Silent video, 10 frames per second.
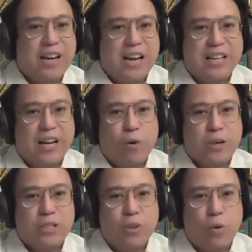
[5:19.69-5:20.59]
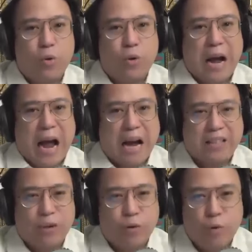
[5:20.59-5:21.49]
There was no
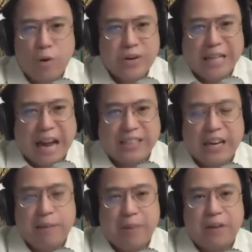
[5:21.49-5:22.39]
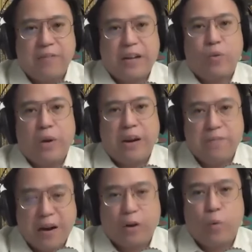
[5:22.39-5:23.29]
act, we were not acting in bad faith. In
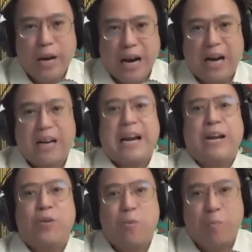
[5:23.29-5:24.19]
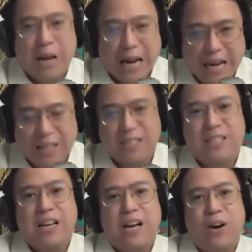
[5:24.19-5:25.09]
fact, we are in
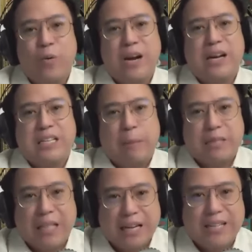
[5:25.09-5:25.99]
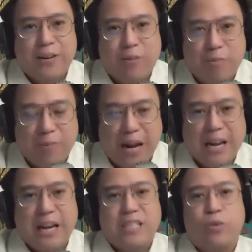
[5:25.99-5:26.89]
compliance. We are in substantial
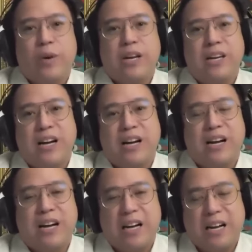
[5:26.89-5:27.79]
compliance with the